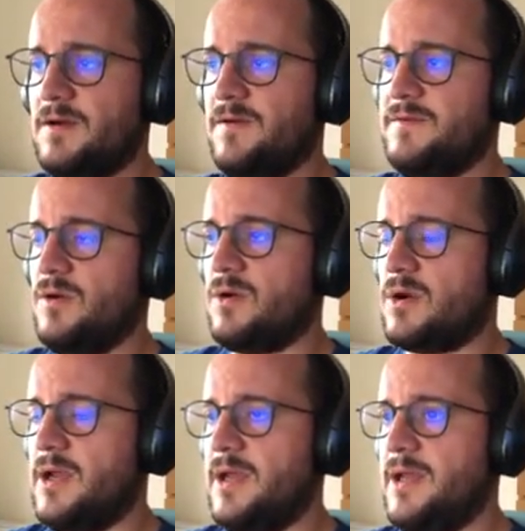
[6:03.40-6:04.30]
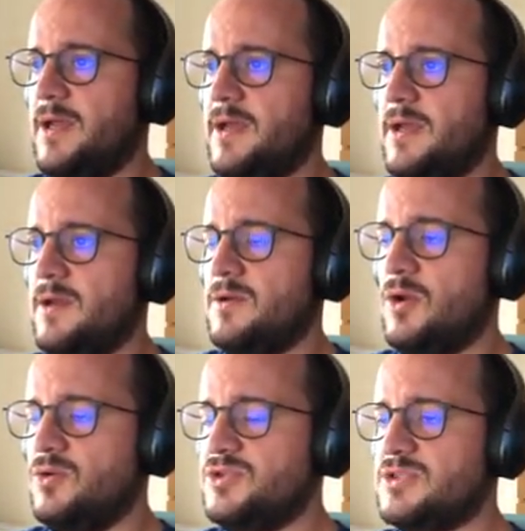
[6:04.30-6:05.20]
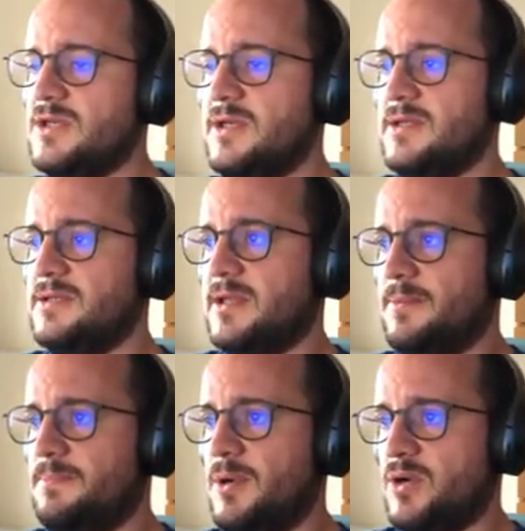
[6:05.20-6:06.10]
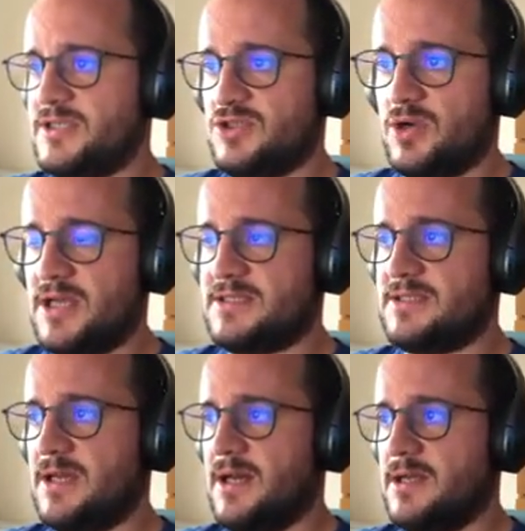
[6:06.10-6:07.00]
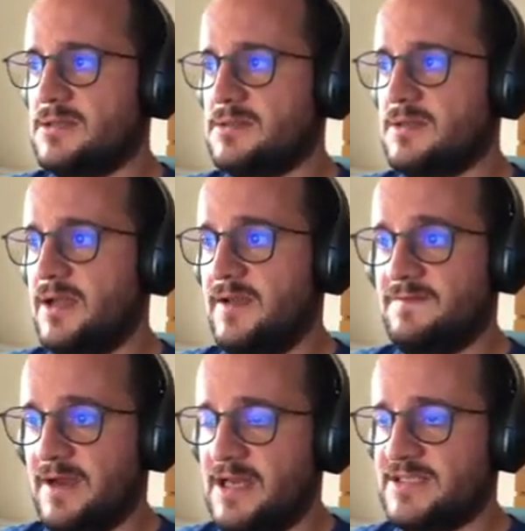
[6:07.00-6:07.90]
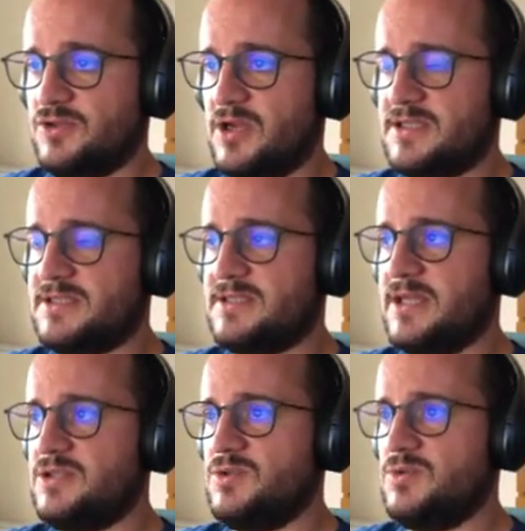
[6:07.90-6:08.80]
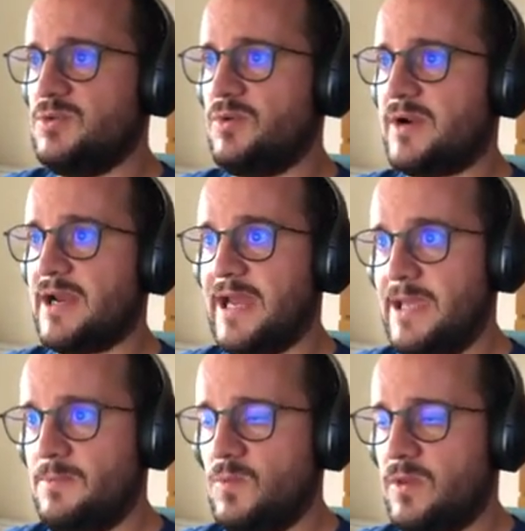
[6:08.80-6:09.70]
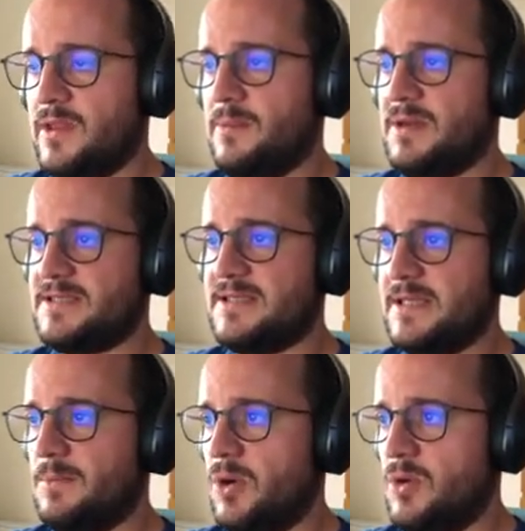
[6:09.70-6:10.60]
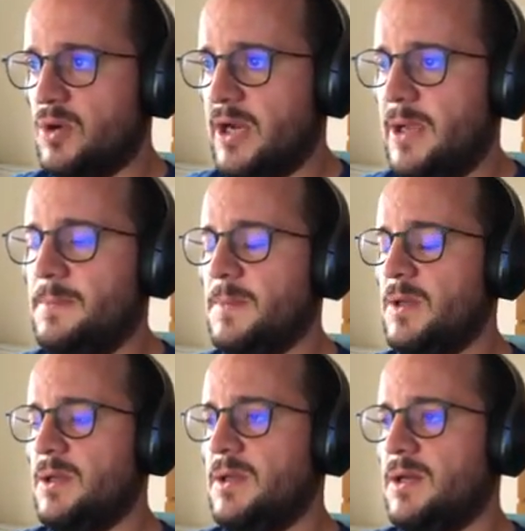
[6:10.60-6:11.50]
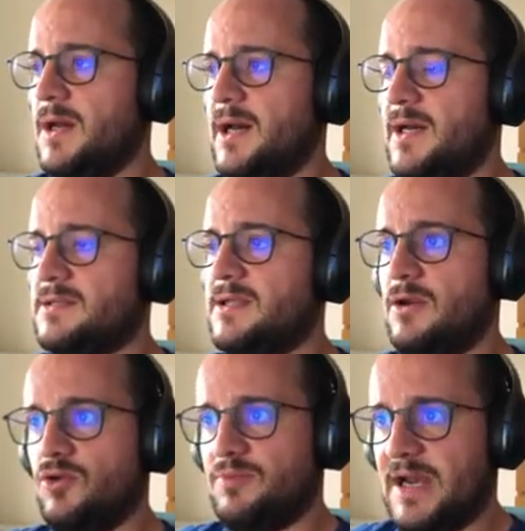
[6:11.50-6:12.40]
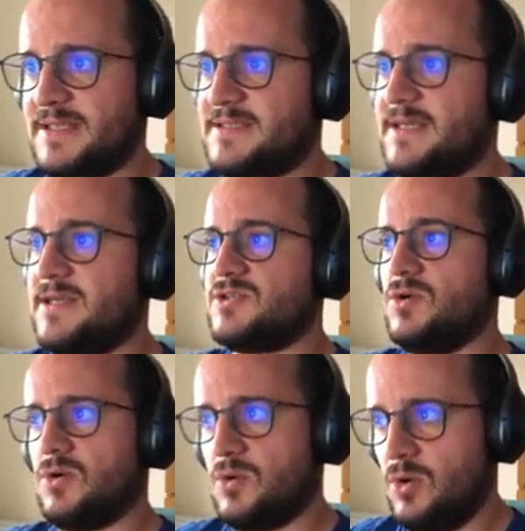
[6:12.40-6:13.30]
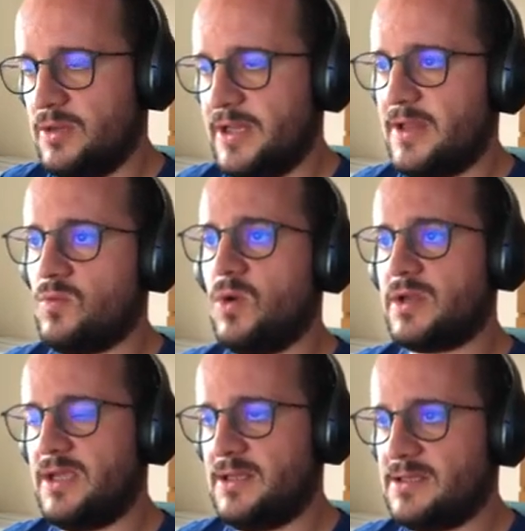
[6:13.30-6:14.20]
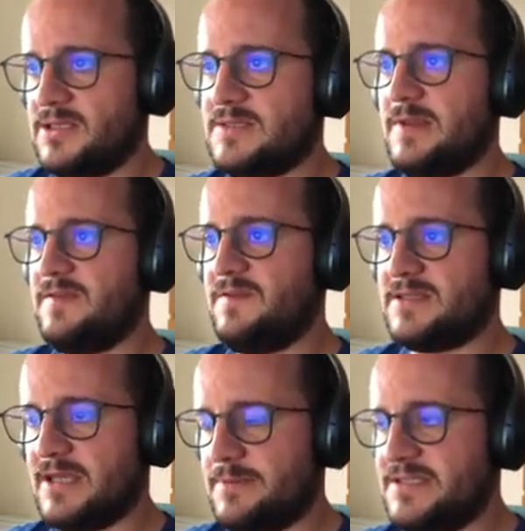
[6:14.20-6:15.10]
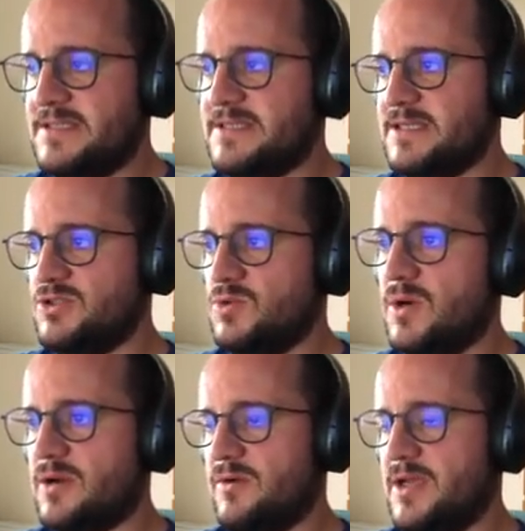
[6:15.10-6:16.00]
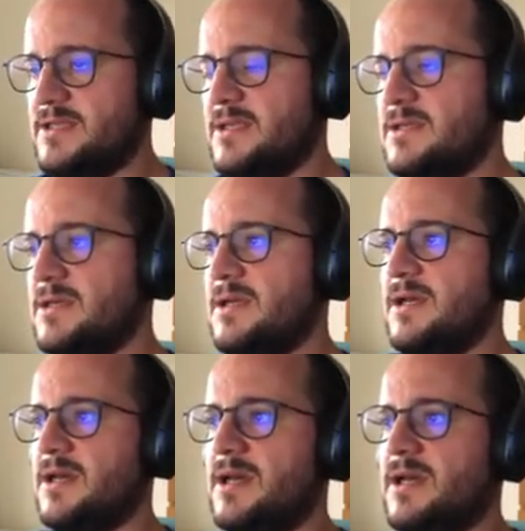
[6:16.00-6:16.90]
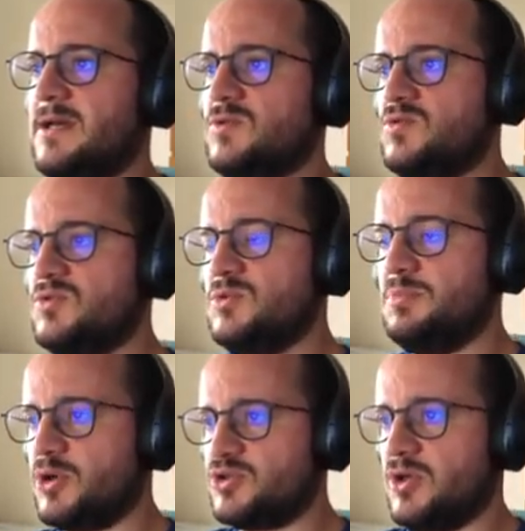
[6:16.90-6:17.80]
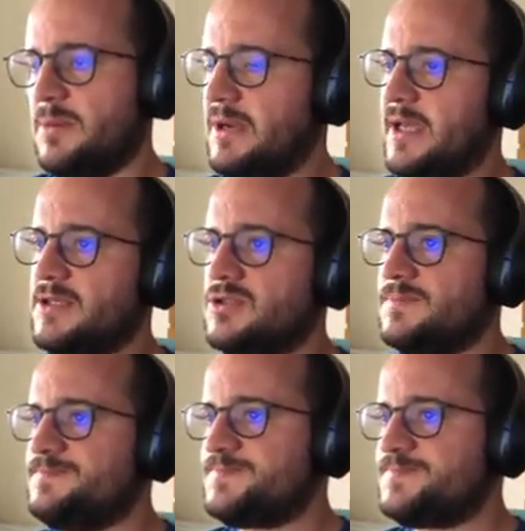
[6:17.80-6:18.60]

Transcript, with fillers: of your uh, nodes, the block storage and uh, file storage that you reclaim with a persistent volume claim, and the load balancers or all the networking specific services that you are creating uh, to support your application.